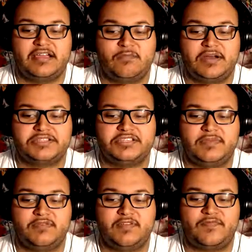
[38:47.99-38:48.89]
watching me
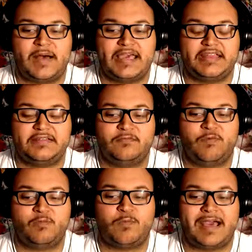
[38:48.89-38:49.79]
with
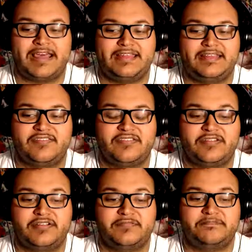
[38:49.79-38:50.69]
wide-eyed concern.